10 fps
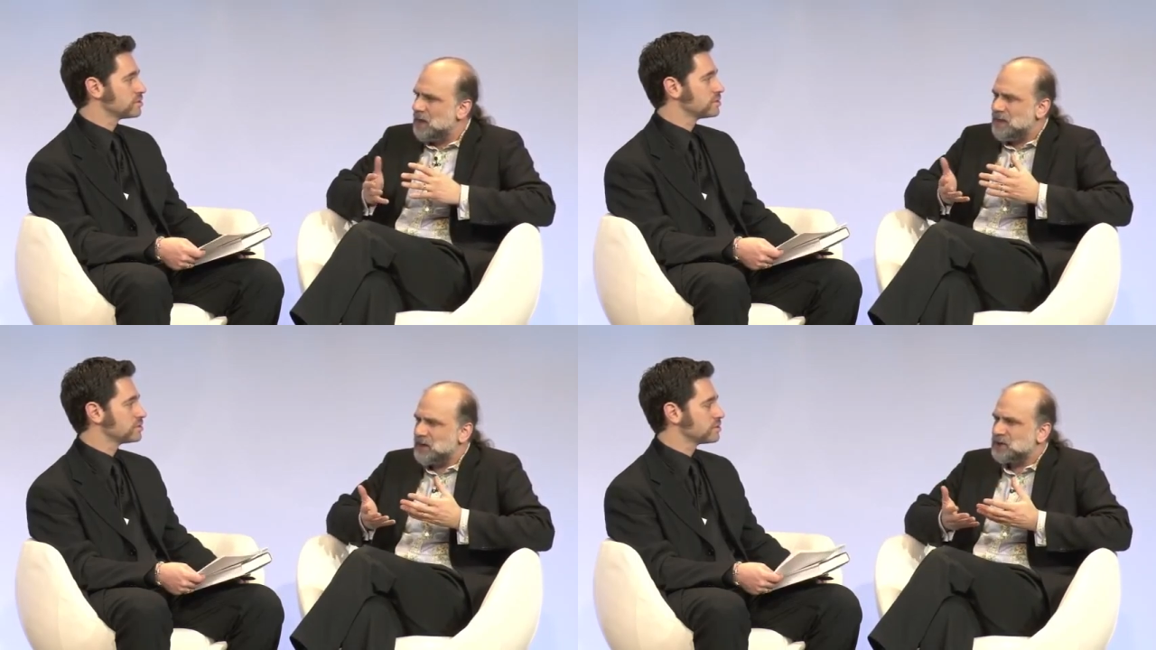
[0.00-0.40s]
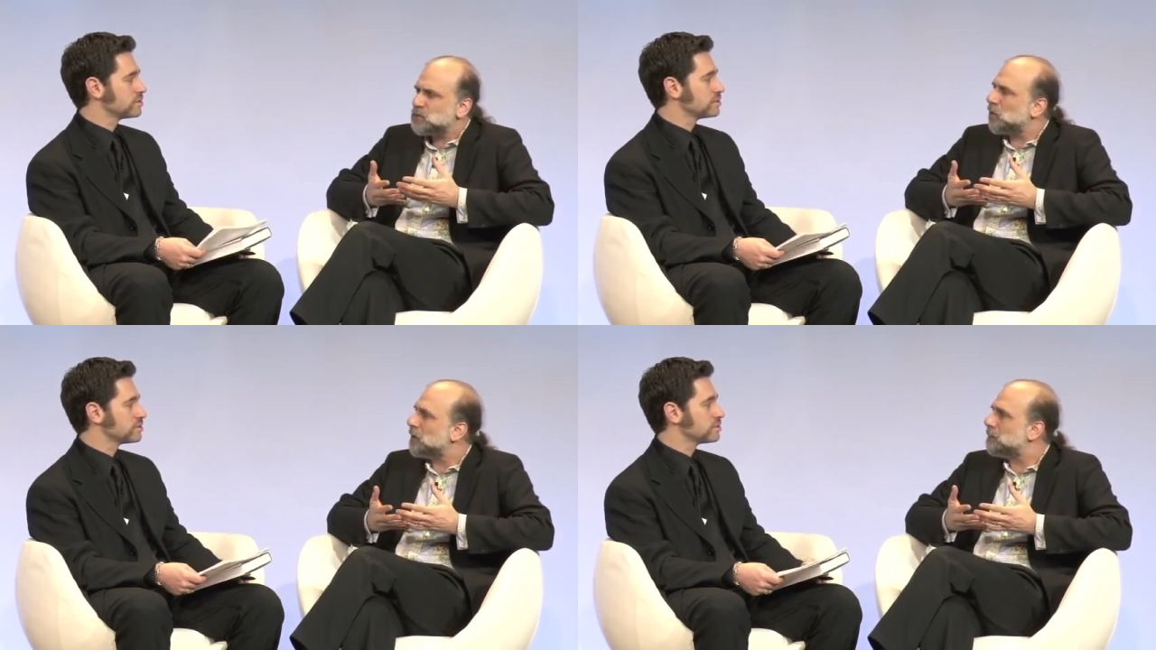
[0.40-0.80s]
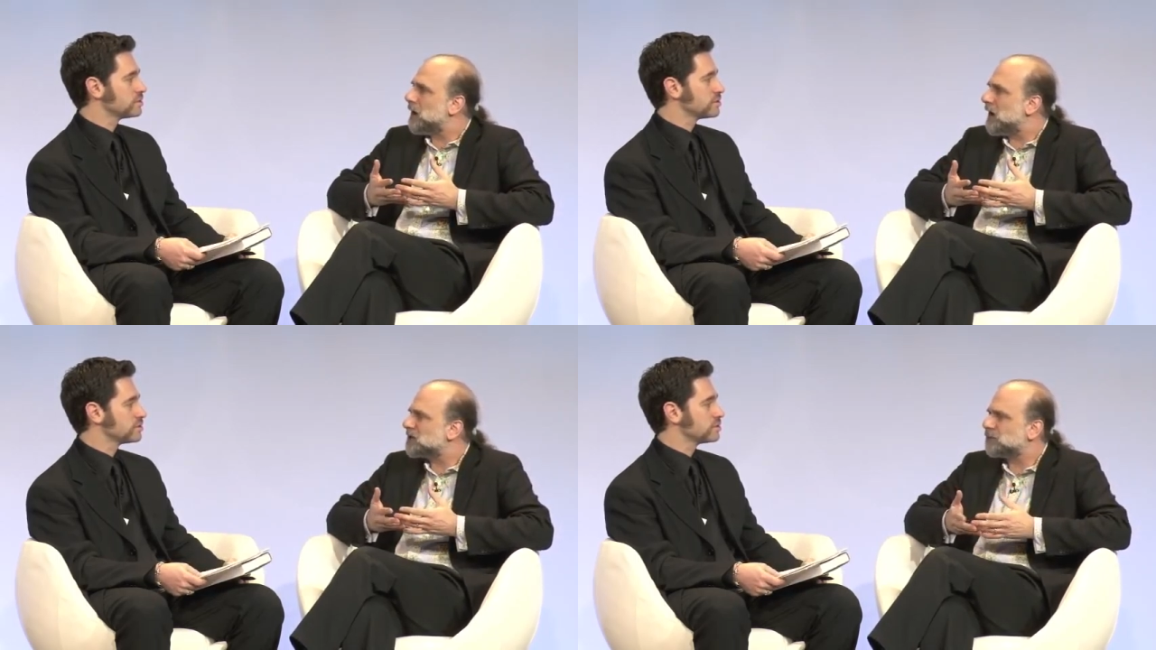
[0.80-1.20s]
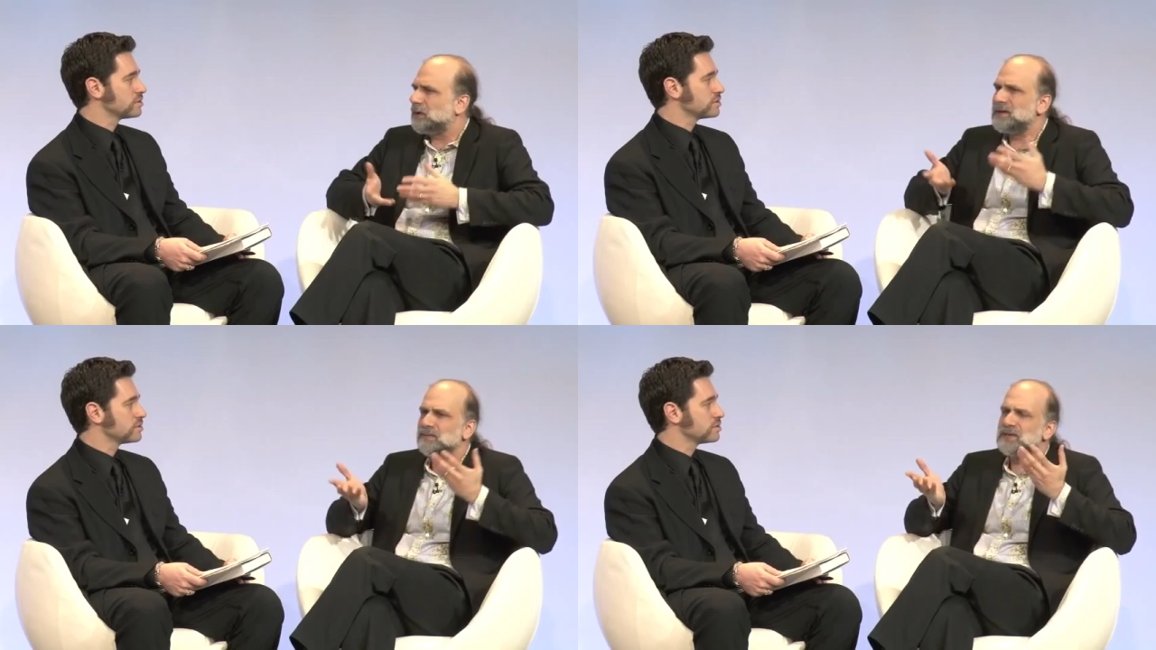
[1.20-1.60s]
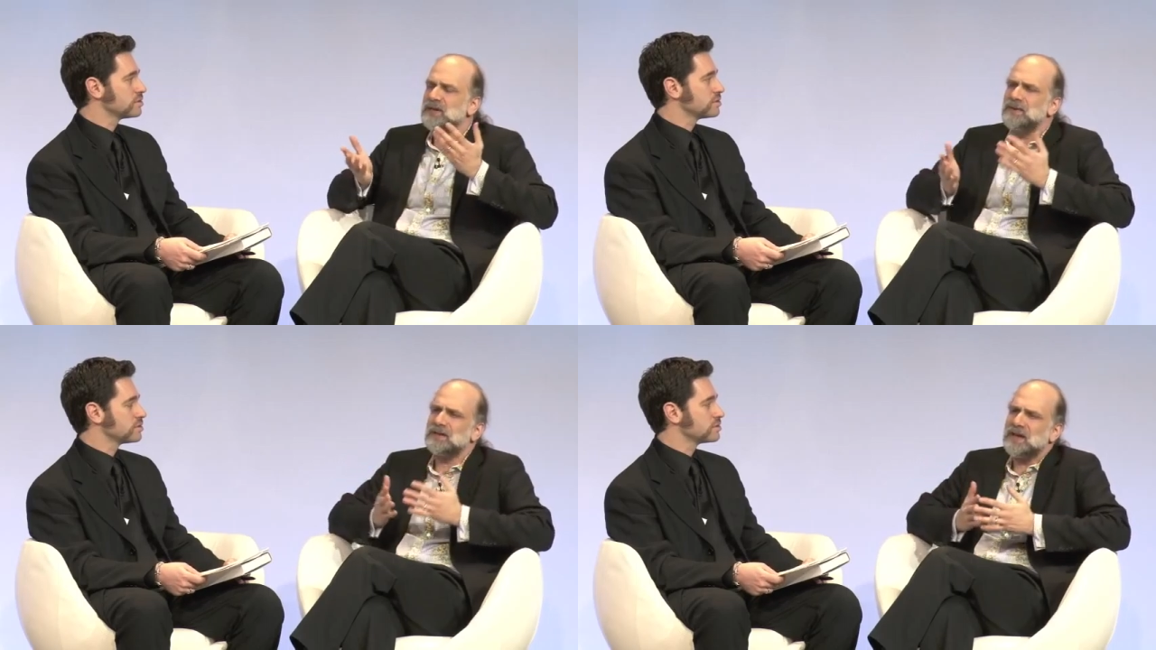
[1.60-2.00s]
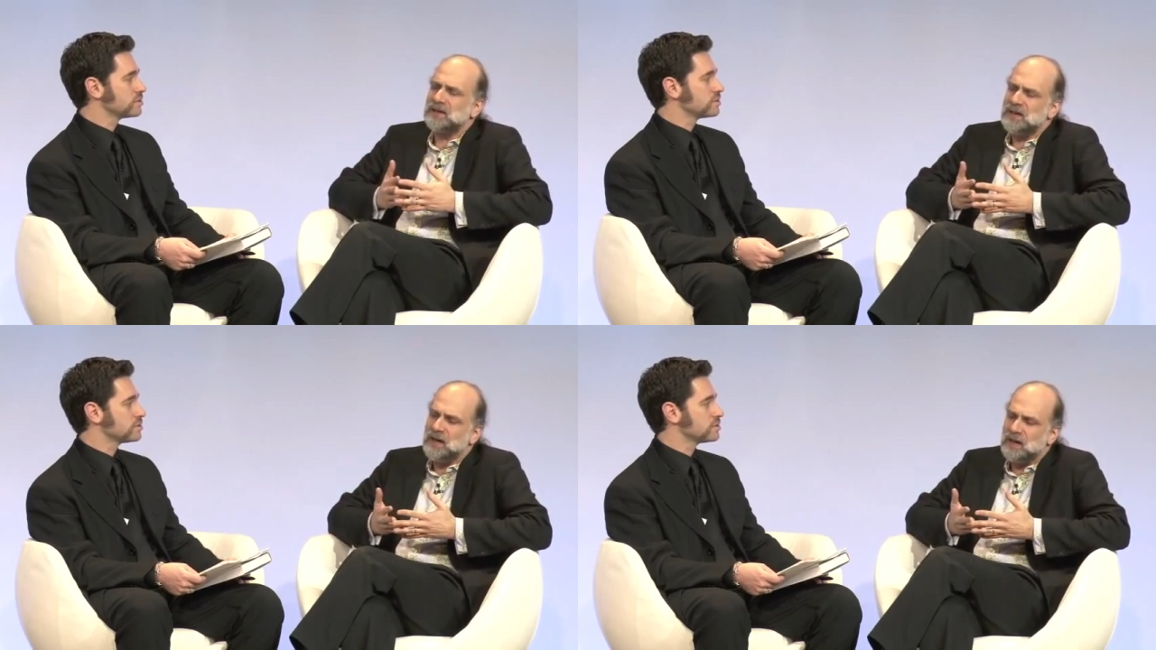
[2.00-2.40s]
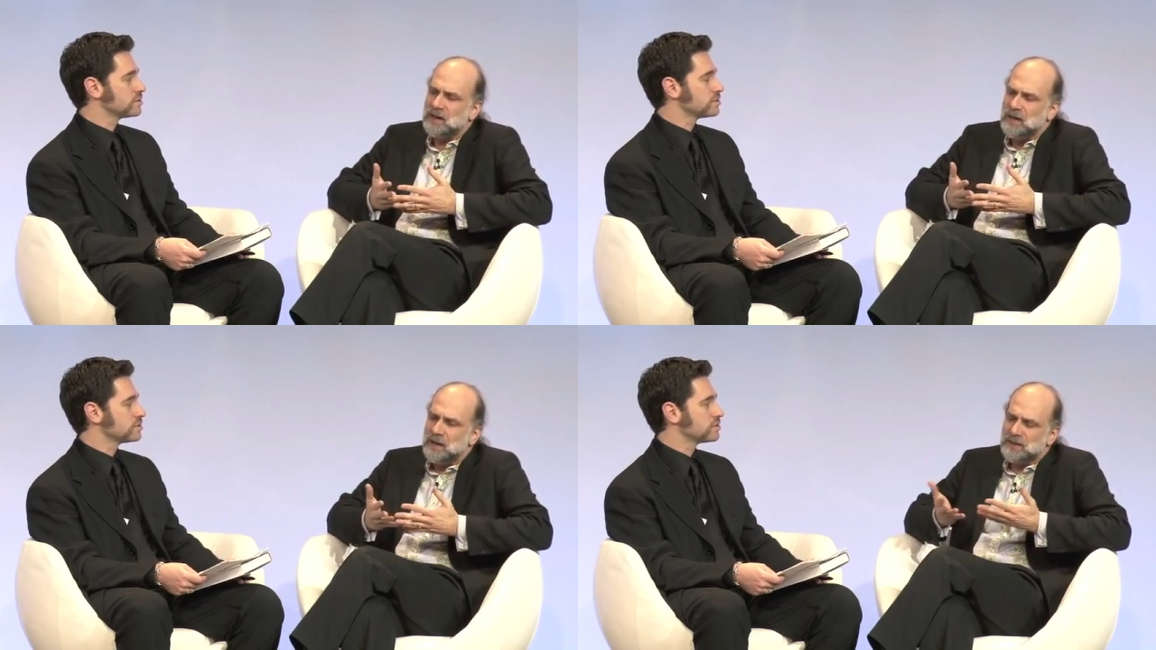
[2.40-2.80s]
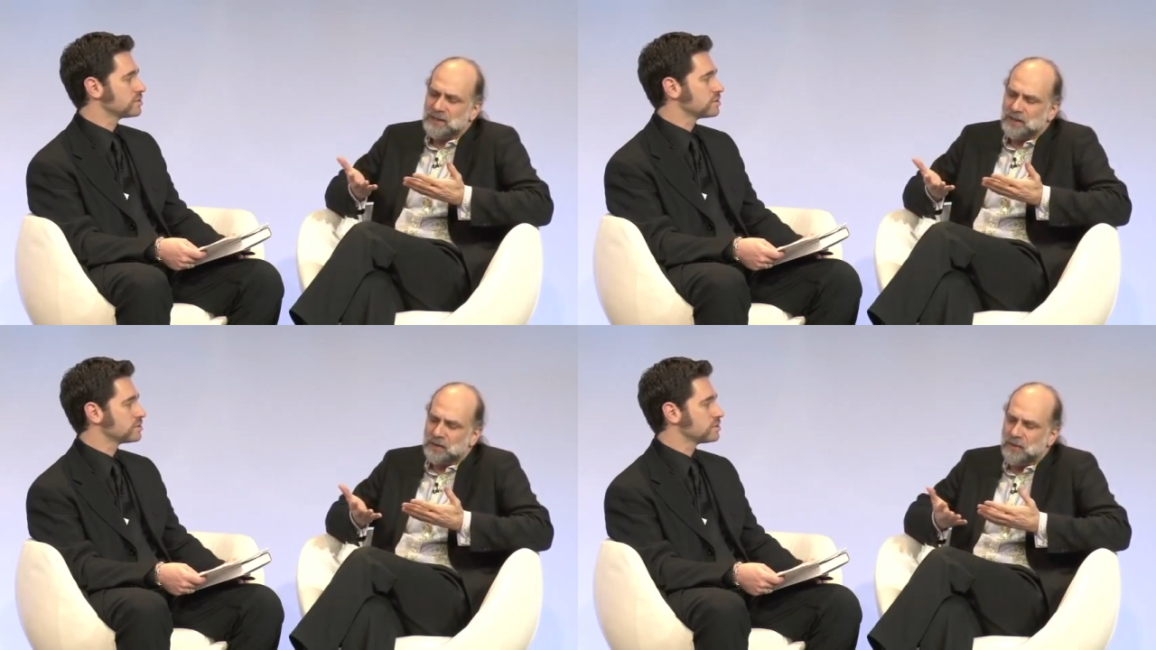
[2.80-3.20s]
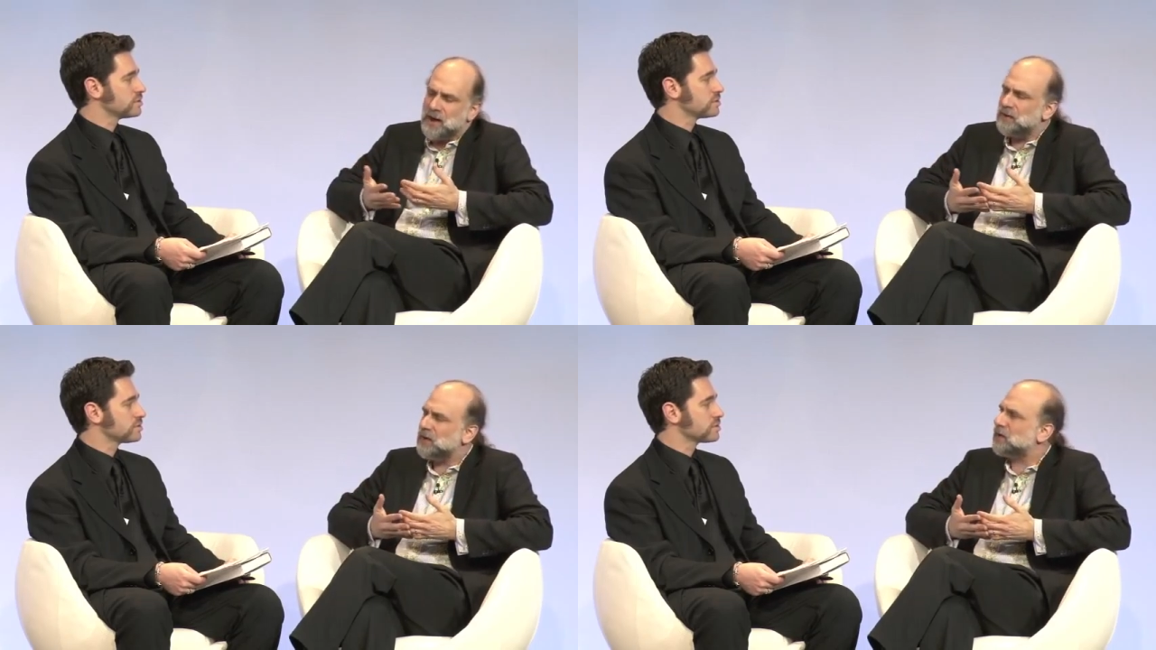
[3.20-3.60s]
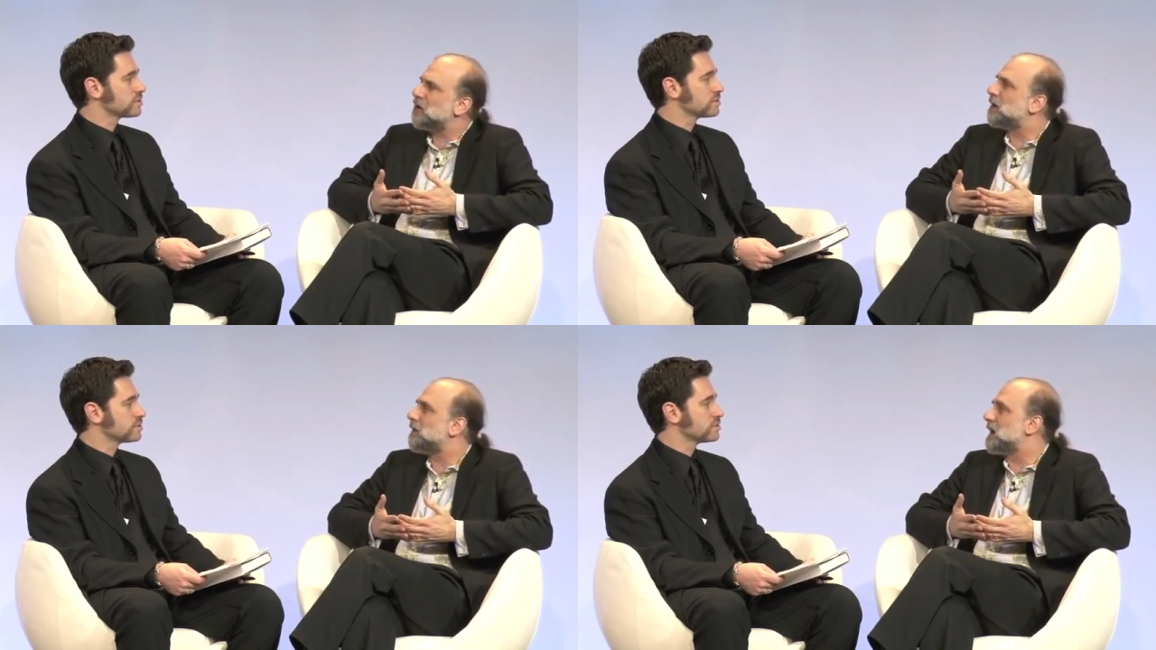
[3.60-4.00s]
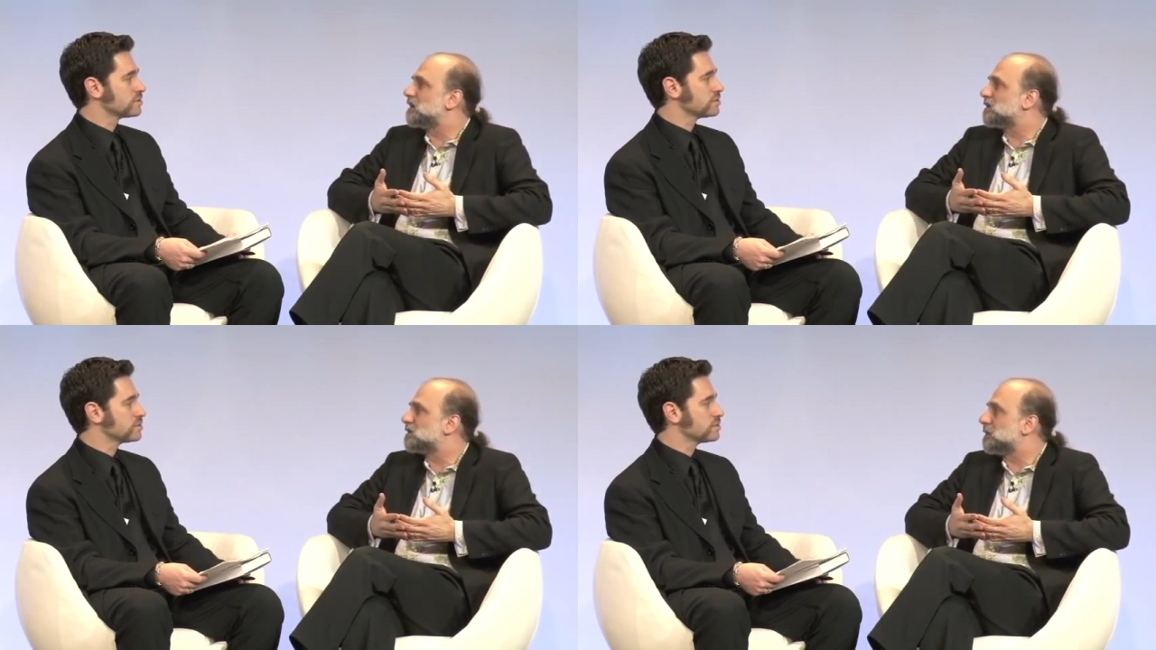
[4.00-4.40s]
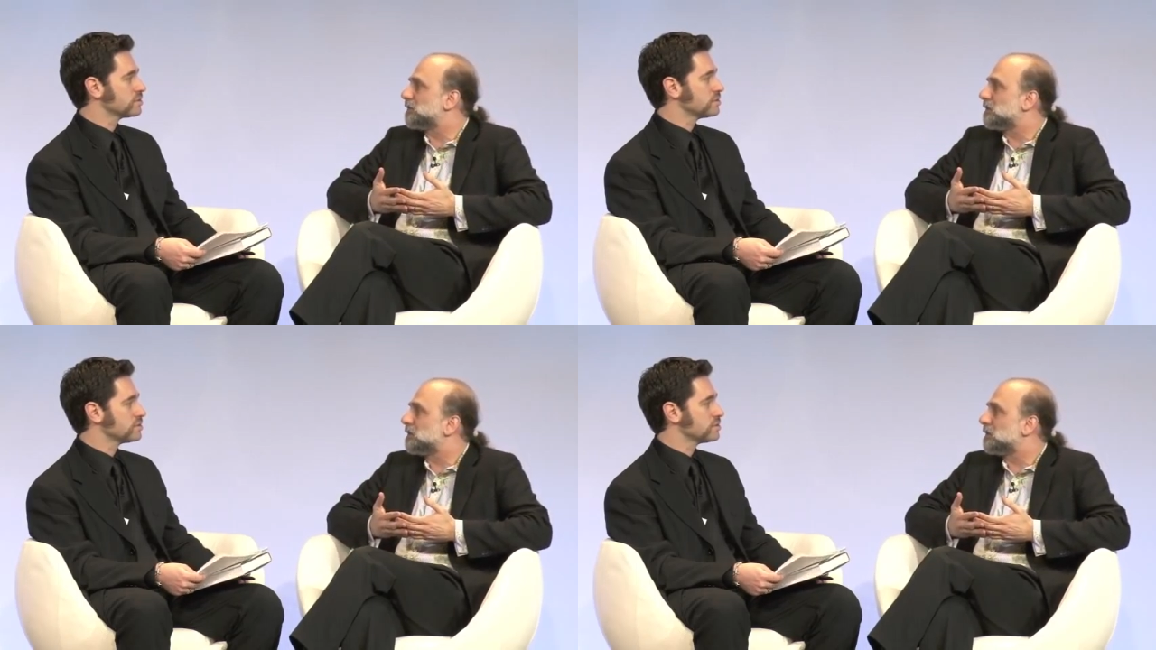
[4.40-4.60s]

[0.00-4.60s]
Speaker 1: that just weren't possible. I mean, I mean something like the uh, let's say the credit the credit rating system.